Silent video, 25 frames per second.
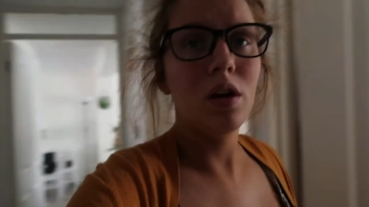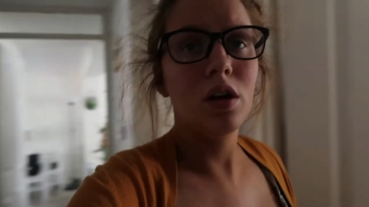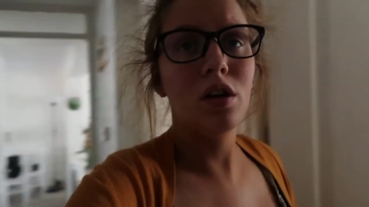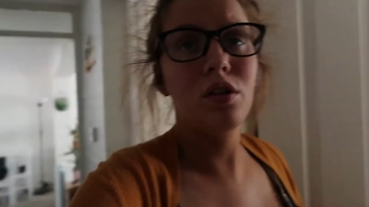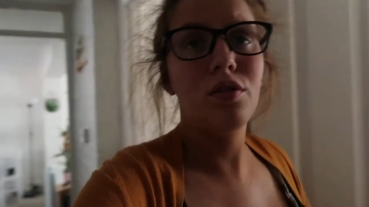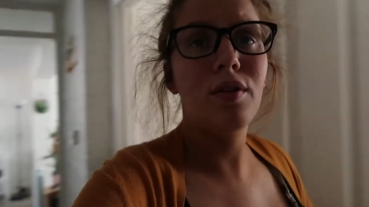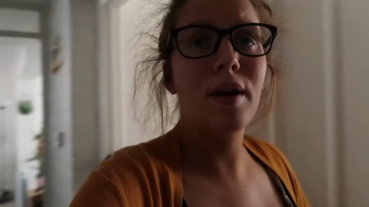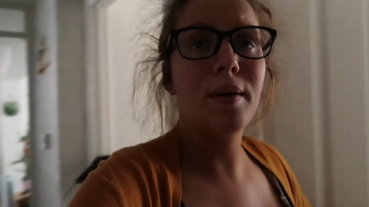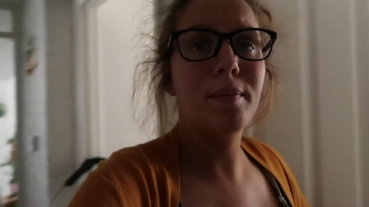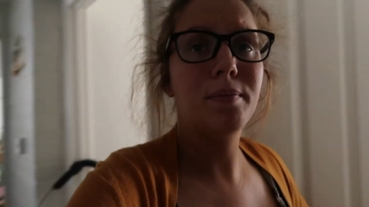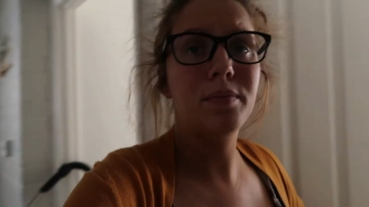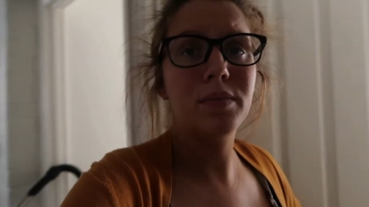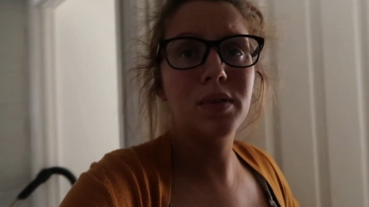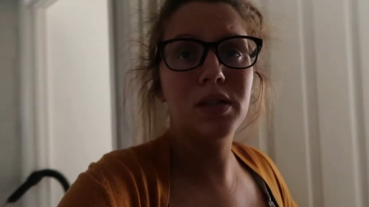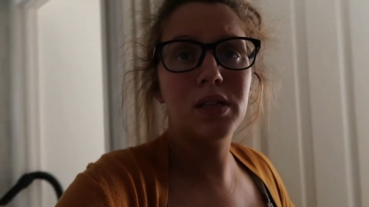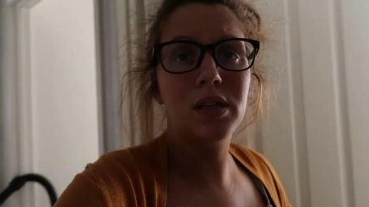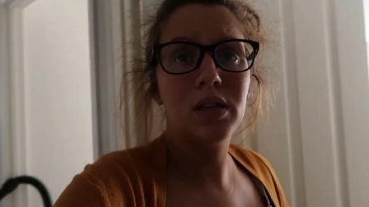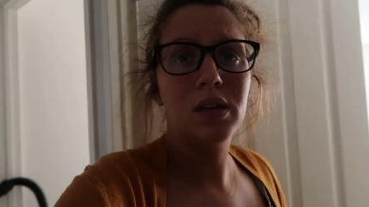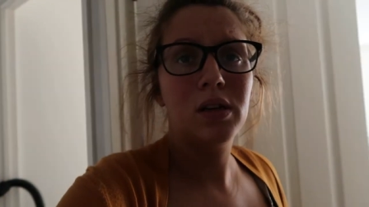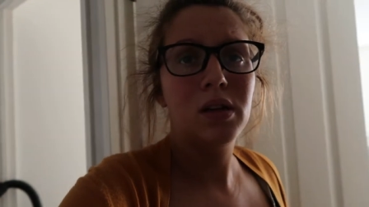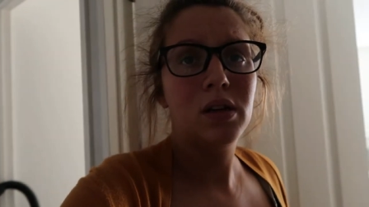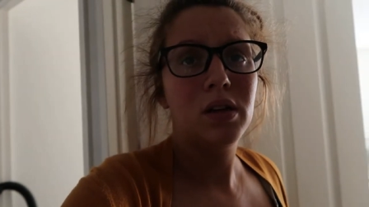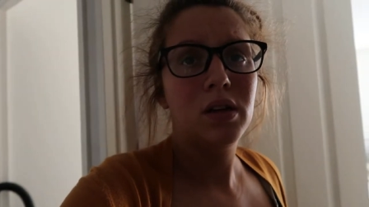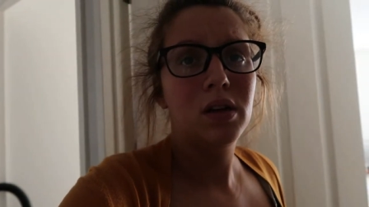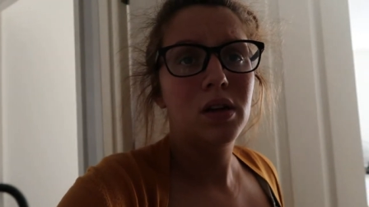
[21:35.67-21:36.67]
cramps
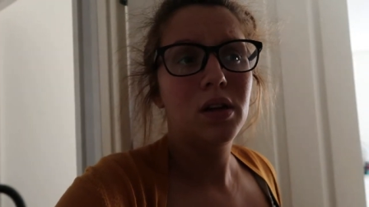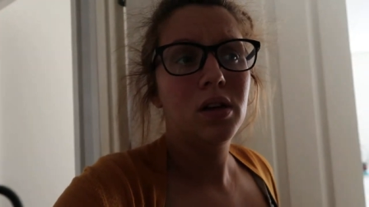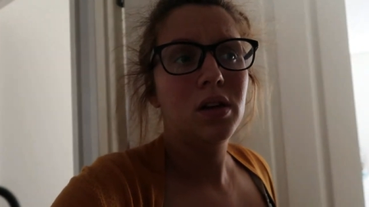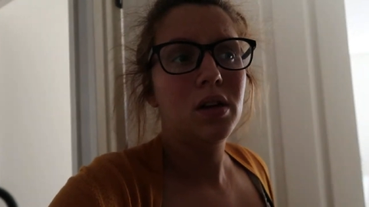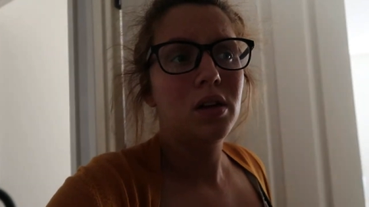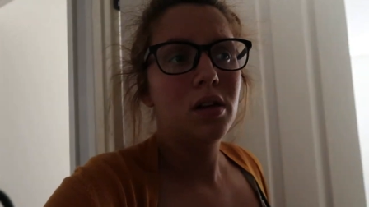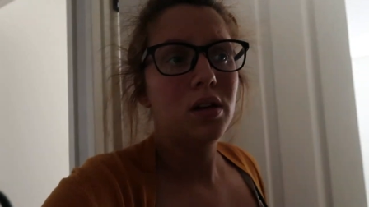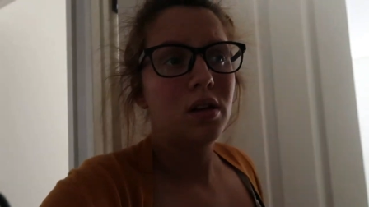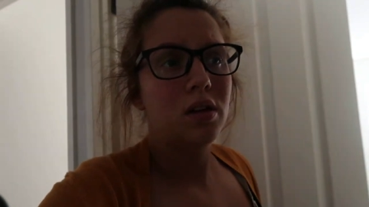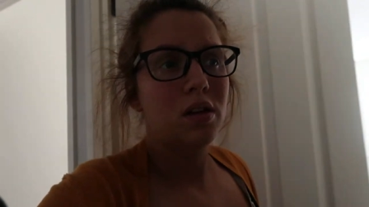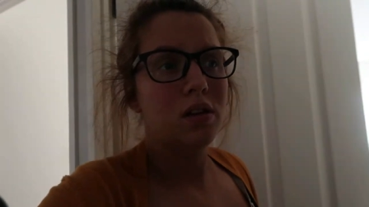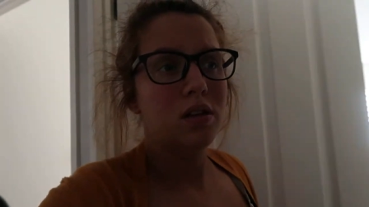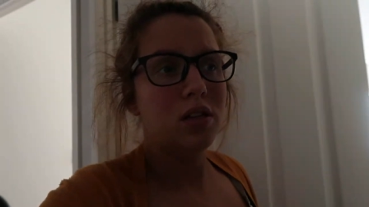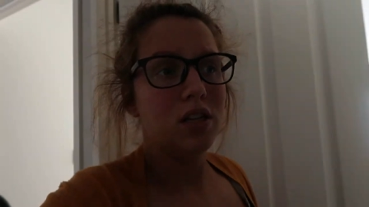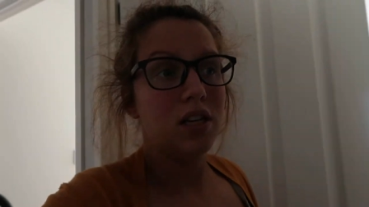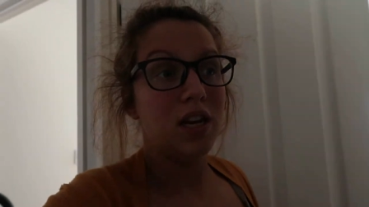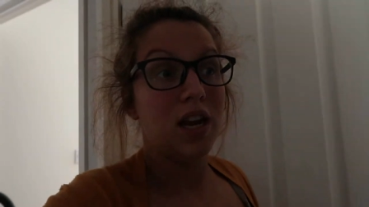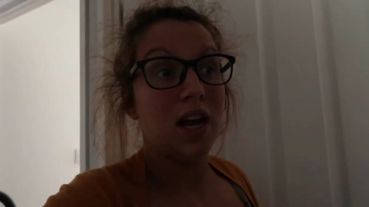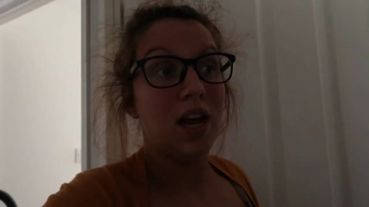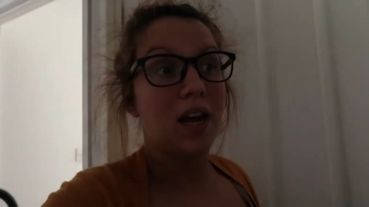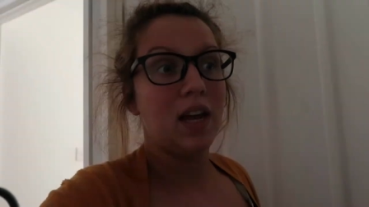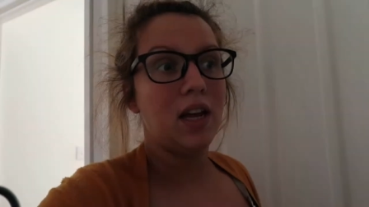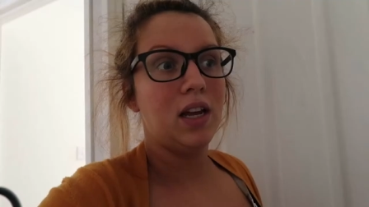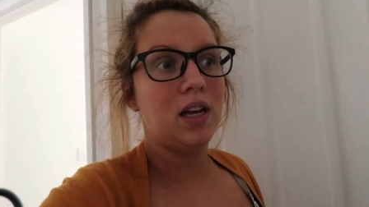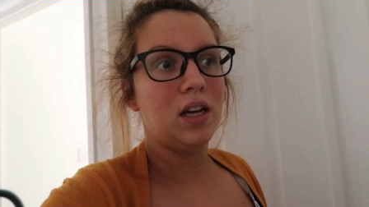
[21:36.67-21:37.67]

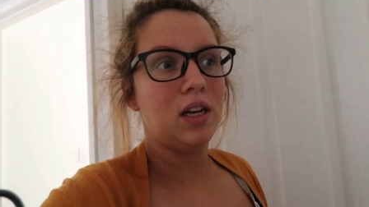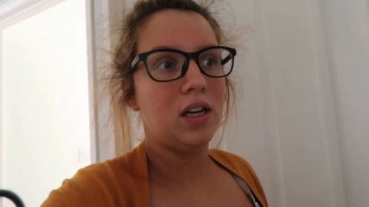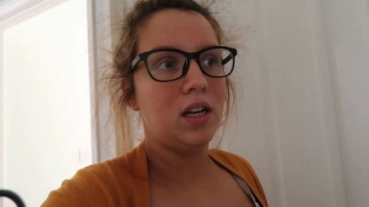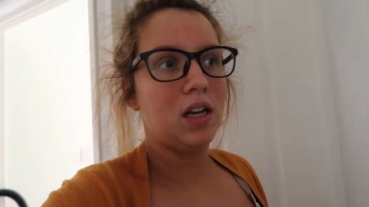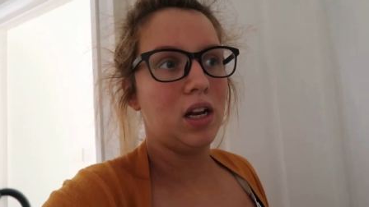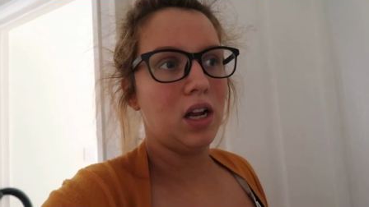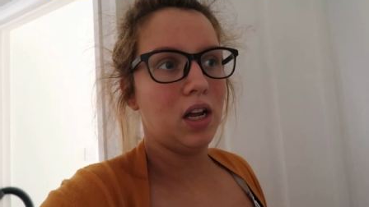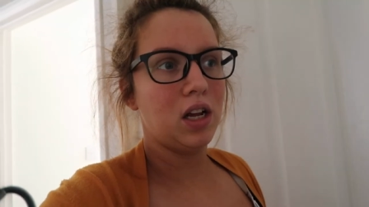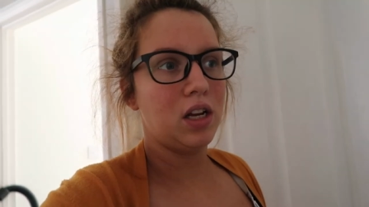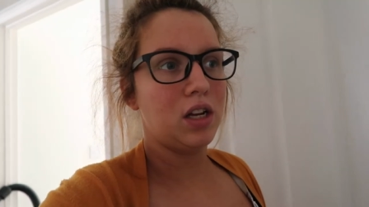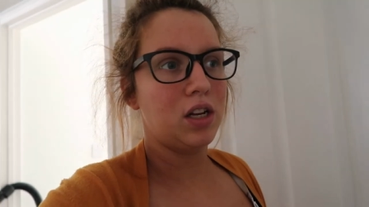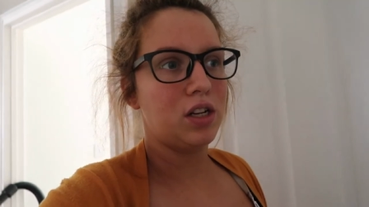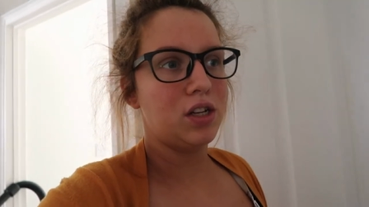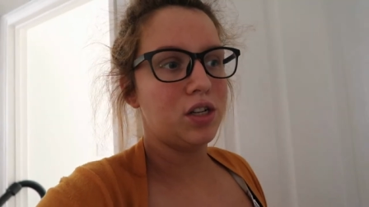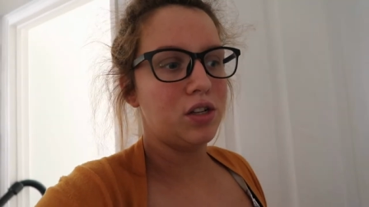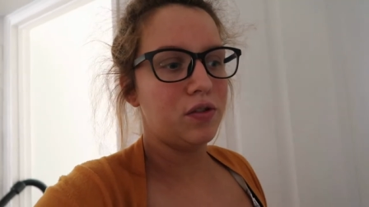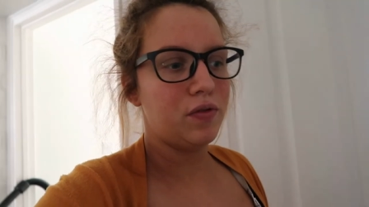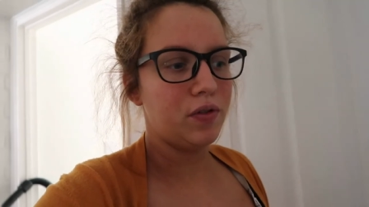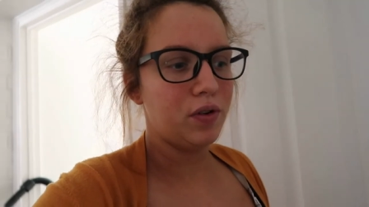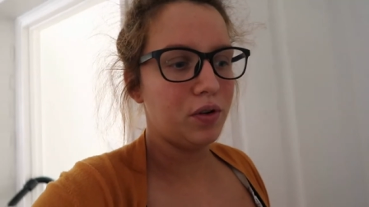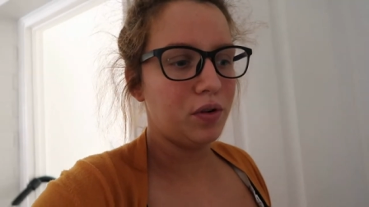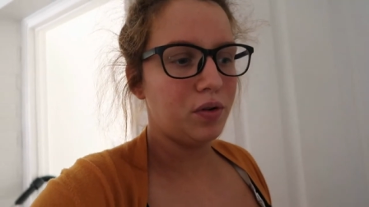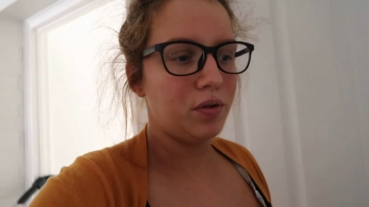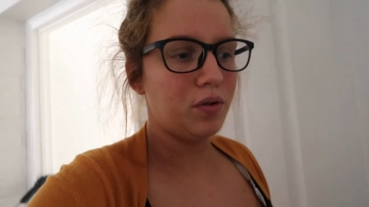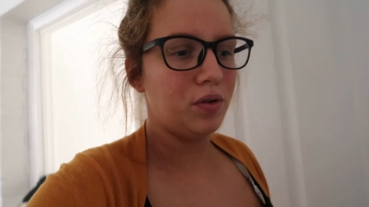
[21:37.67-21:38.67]
today. Like I just
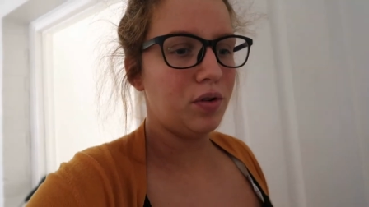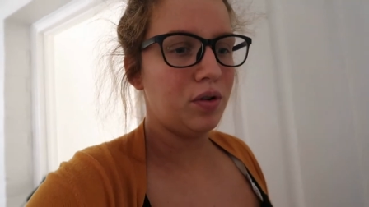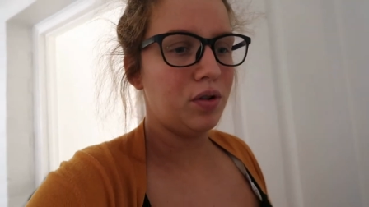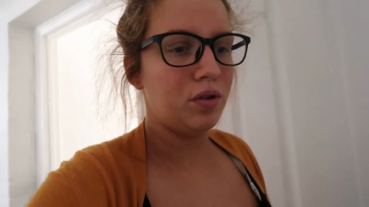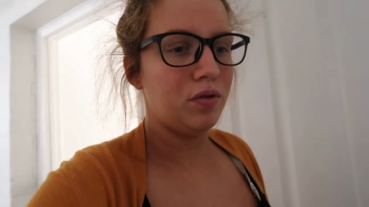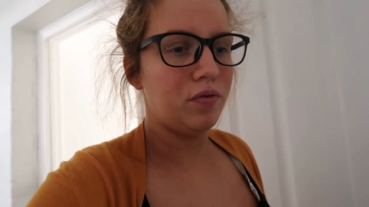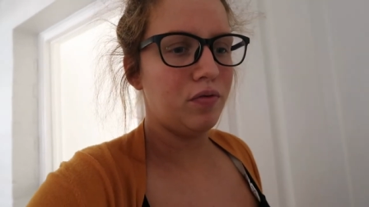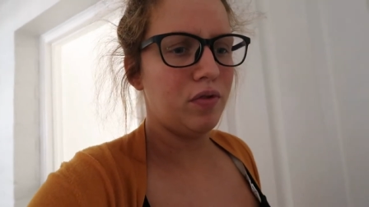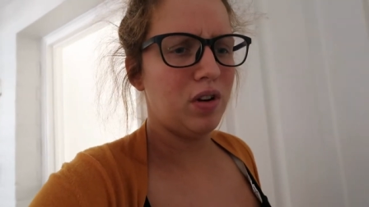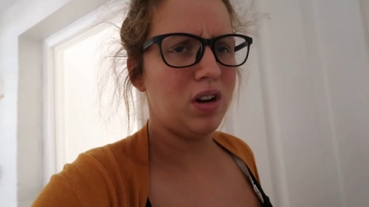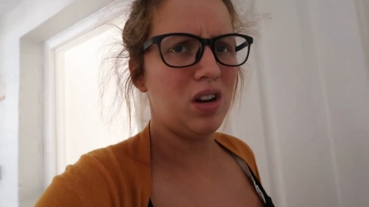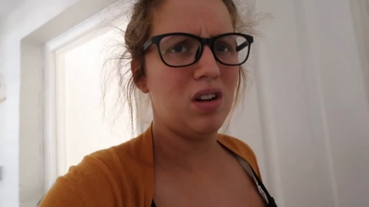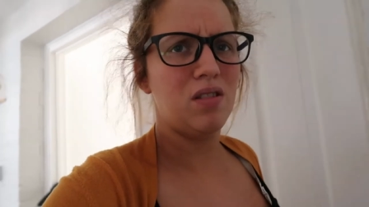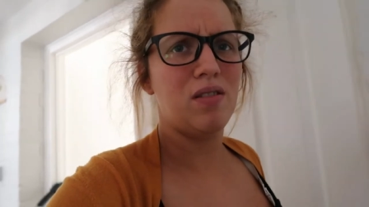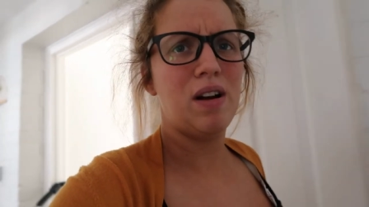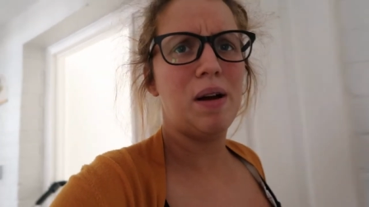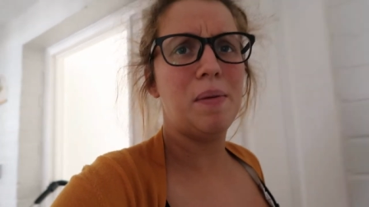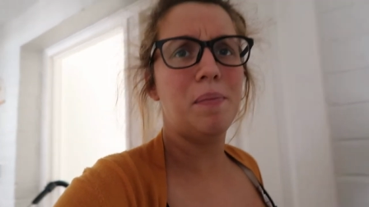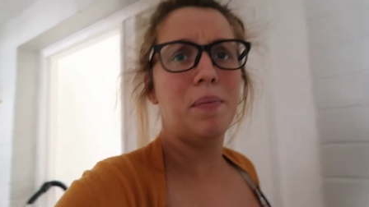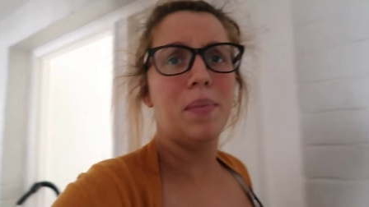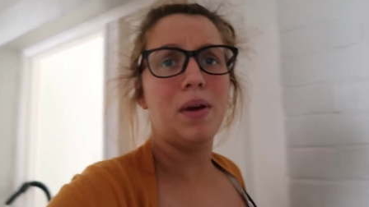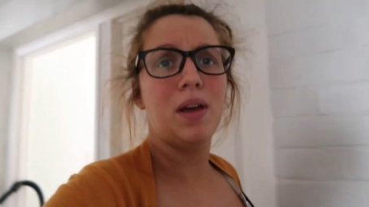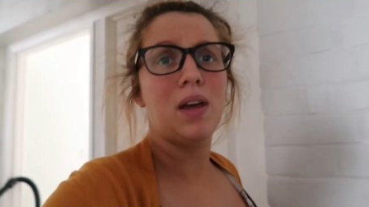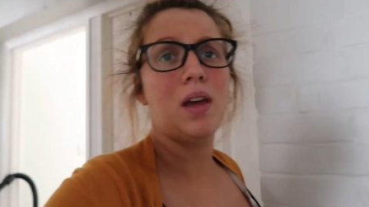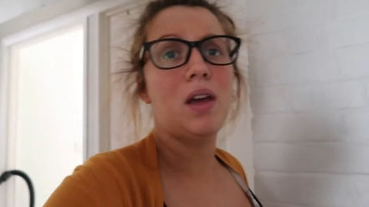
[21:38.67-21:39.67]
feel really
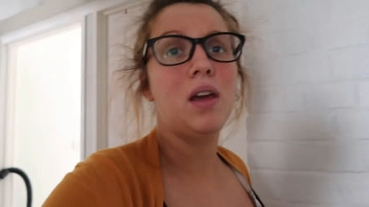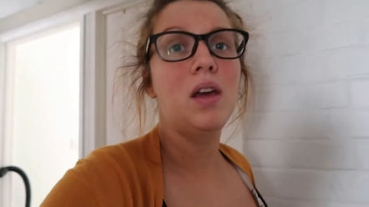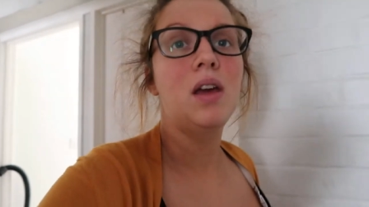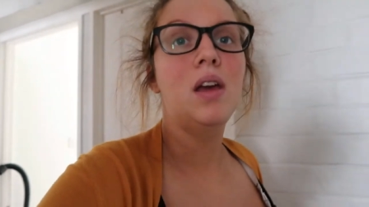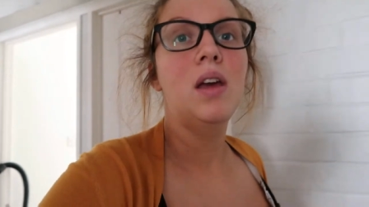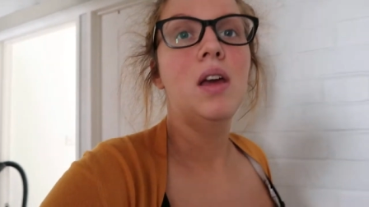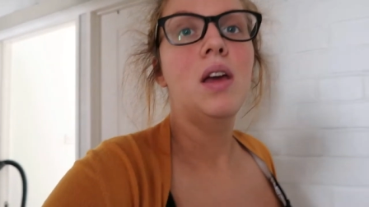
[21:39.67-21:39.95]
crampy,